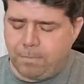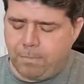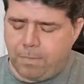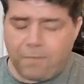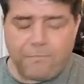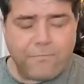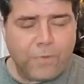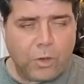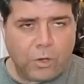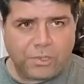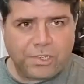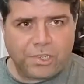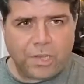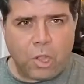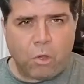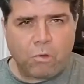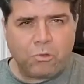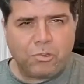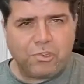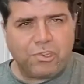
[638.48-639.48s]
The first
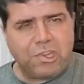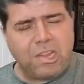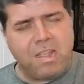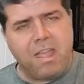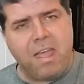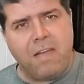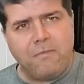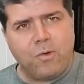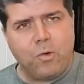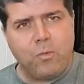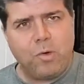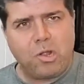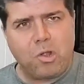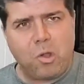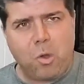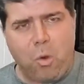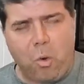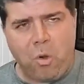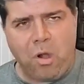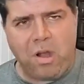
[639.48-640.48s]
song she ever
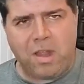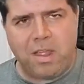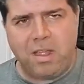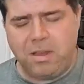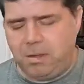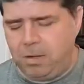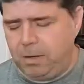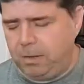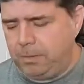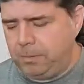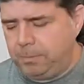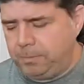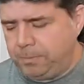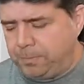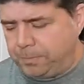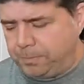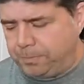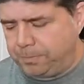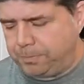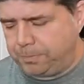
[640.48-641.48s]
recorded
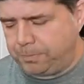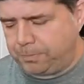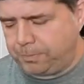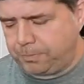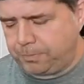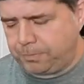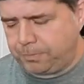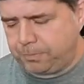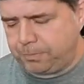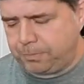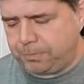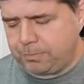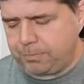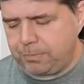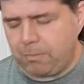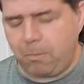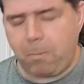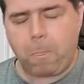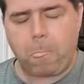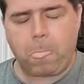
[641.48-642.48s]

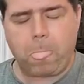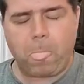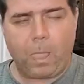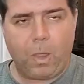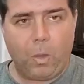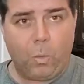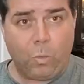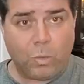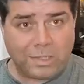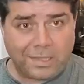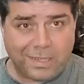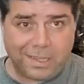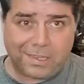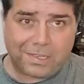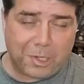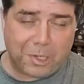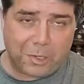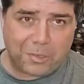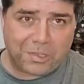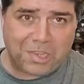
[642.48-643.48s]
was
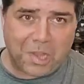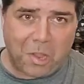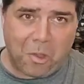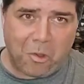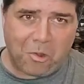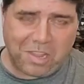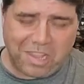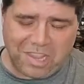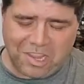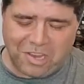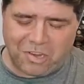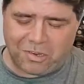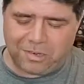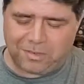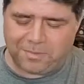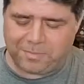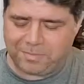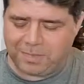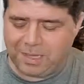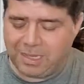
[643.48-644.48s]
this little song
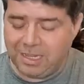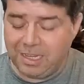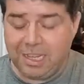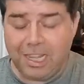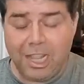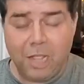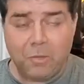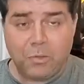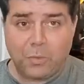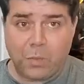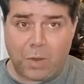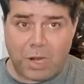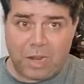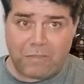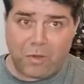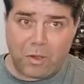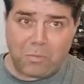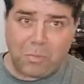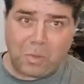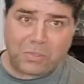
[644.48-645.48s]
here. It was one of
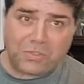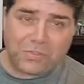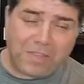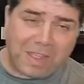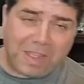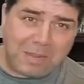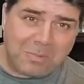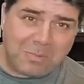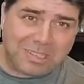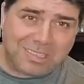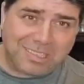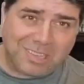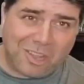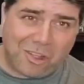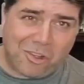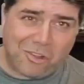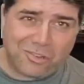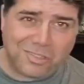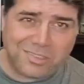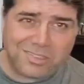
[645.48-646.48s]
her most famous
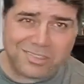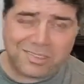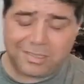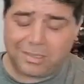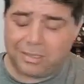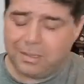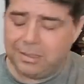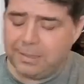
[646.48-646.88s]
songs.